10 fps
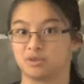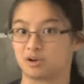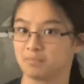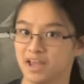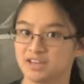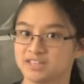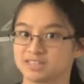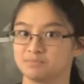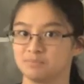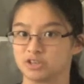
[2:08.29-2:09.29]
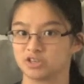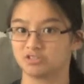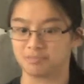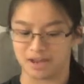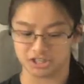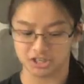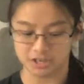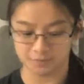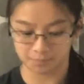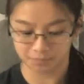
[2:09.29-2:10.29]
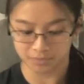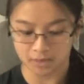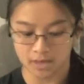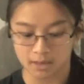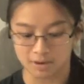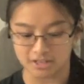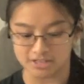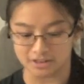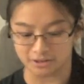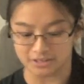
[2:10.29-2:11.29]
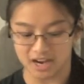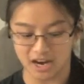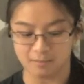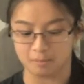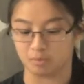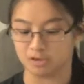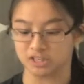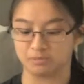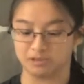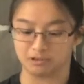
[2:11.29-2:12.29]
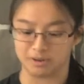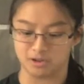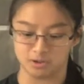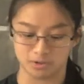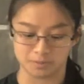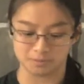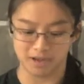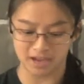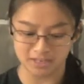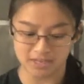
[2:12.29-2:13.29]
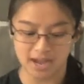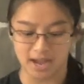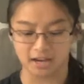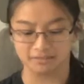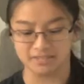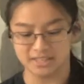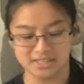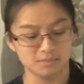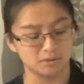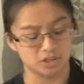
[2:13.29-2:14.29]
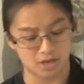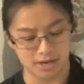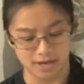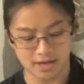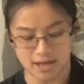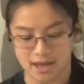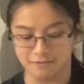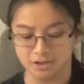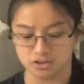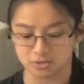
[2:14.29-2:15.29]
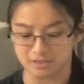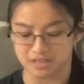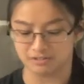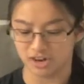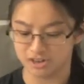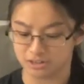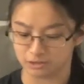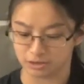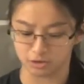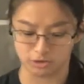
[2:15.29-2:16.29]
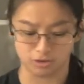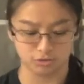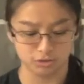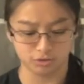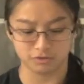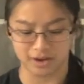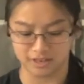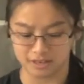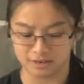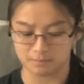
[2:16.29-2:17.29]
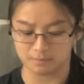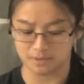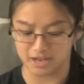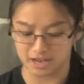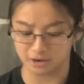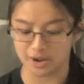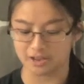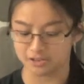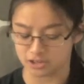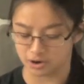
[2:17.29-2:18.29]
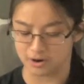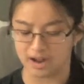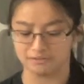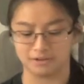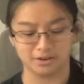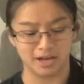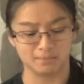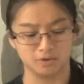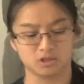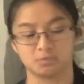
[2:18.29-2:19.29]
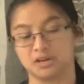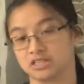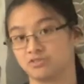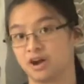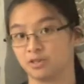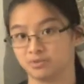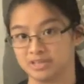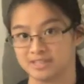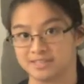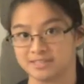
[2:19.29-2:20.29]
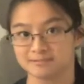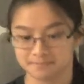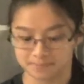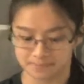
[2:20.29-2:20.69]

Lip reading: Rock band is Ministry of Magic. I sing all the time. I'm a worship leader in my youth group's band. I love dancing but suck at it. Of instruments I've tried to learn including flute, violin, piano, and guitar, I failed at, usually because of health reasons.